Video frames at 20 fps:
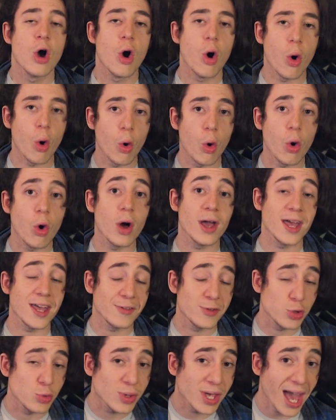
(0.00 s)
or if
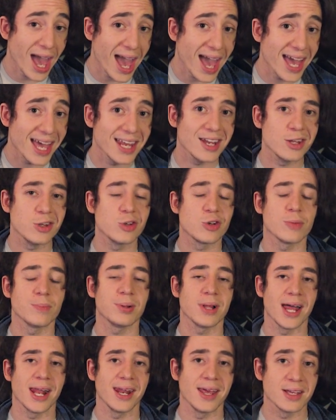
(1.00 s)
you can
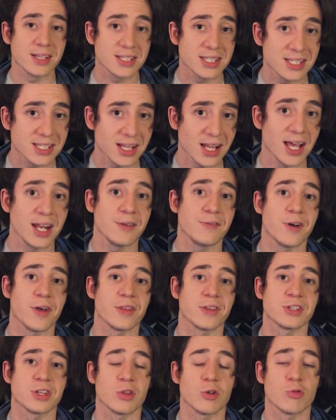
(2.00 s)
plant it slightly further
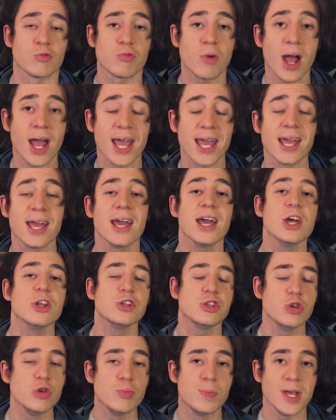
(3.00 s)
to the right
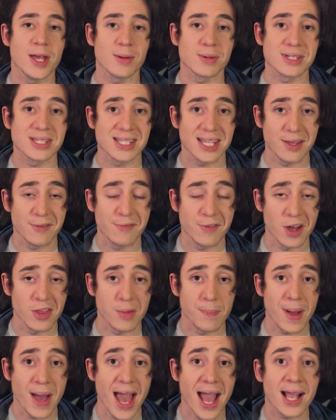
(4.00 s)
to be able to see further
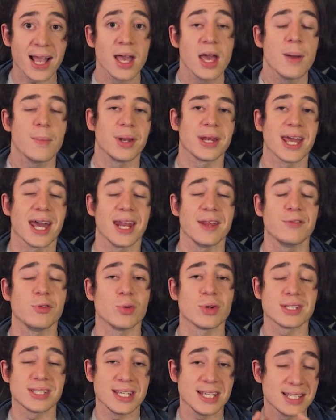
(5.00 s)
back. But again, if you want
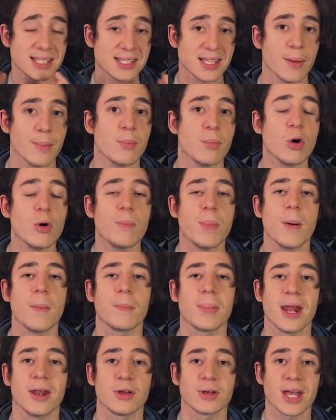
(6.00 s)
to see some more bomb
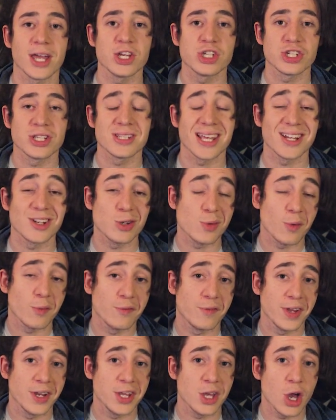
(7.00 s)
plant locations, I do have a
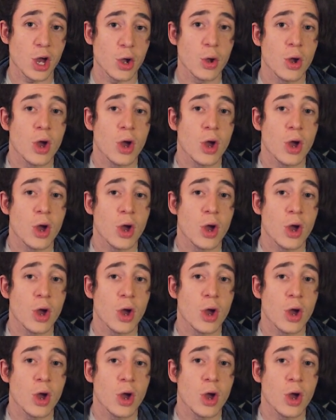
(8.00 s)
video